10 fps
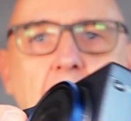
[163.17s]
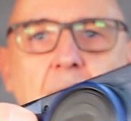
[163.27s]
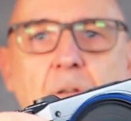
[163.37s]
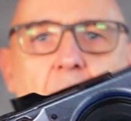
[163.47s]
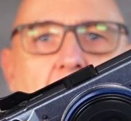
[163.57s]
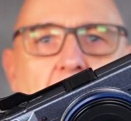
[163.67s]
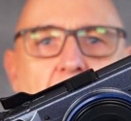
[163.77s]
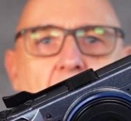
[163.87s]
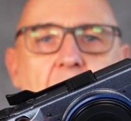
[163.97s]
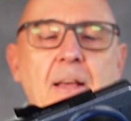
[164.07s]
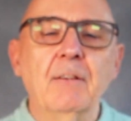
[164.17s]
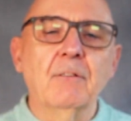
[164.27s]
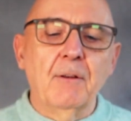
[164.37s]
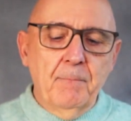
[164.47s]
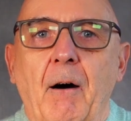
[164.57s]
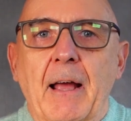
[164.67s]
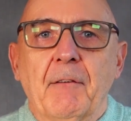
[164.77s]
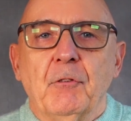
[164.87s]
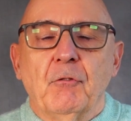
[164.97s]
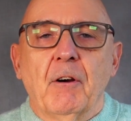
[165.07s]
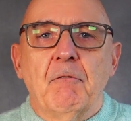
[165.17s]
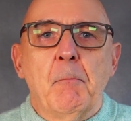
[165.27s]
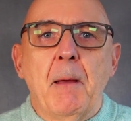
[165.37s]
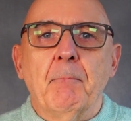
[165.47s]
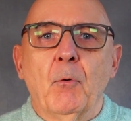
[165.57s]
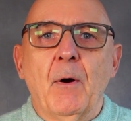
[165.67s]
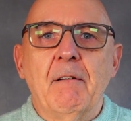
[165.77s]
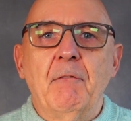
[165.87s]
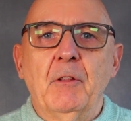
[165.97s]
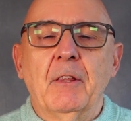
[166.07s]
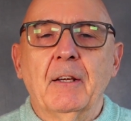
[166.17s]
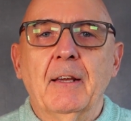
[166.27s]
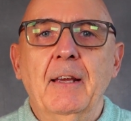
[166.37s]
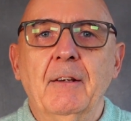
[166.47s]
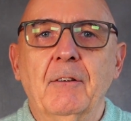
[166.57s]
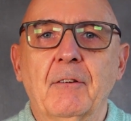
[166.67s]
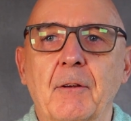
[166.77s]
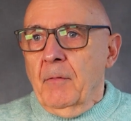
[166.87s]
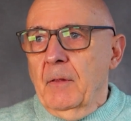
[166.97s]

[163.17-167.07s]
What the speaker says: and it's a great size. I have to try and remember where everything is.